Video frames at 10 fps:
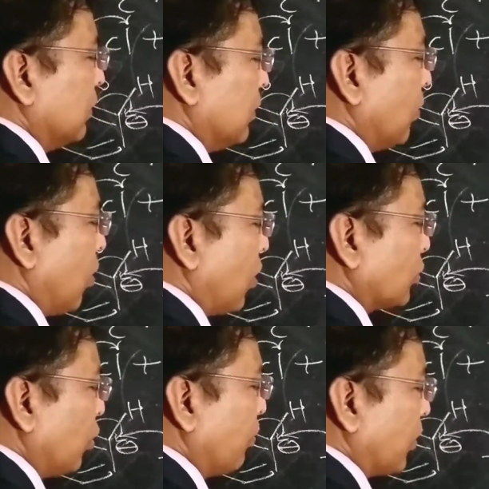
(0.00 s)
ortho
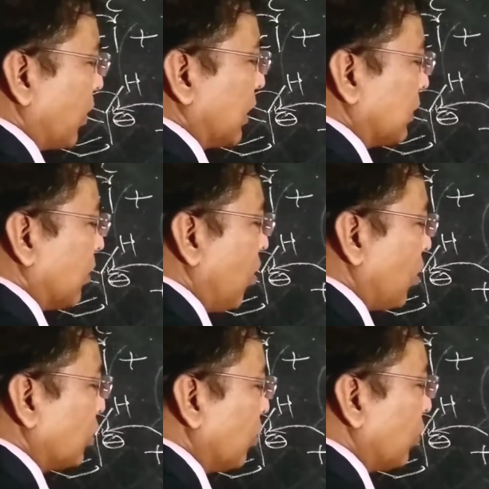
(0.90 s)
product,
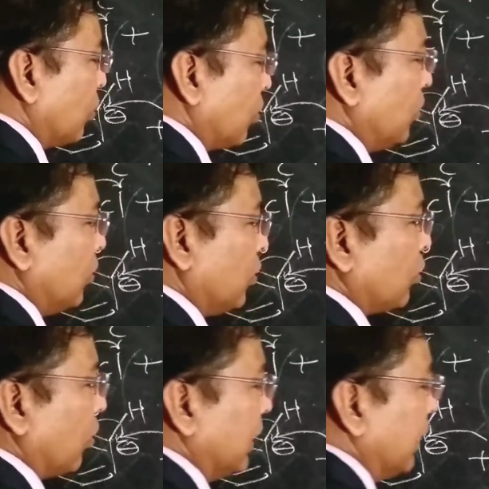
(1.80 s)

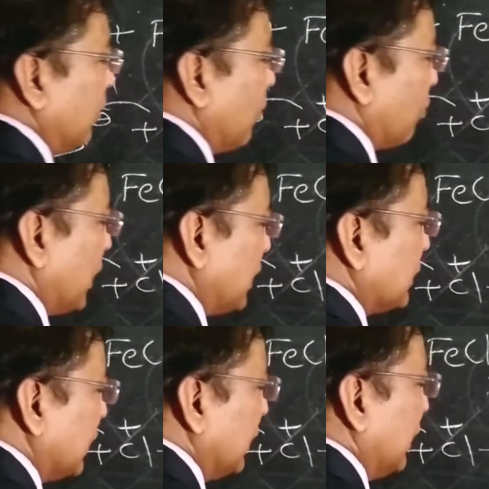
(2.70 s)
orthochlorotoluene plus
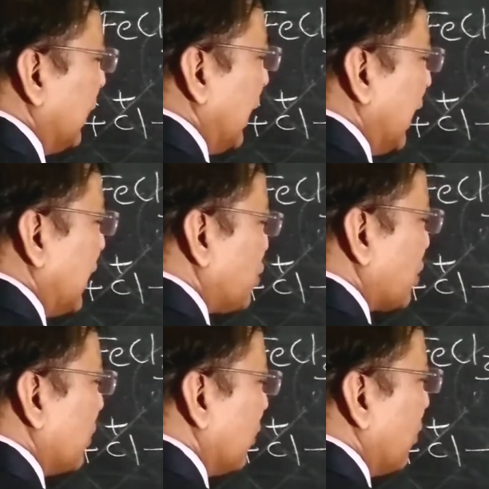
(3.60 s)
H
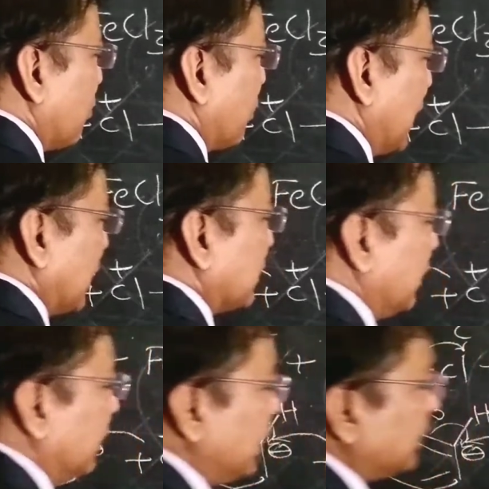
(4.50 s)
plus.
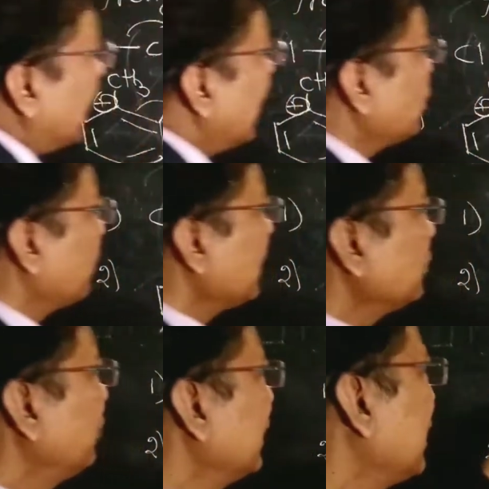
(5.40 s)
This H plus will
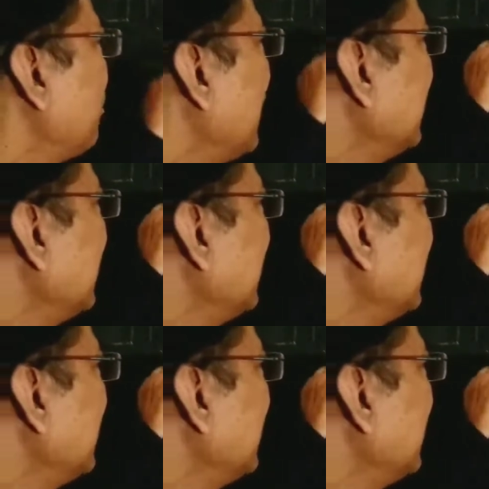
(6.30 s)
combine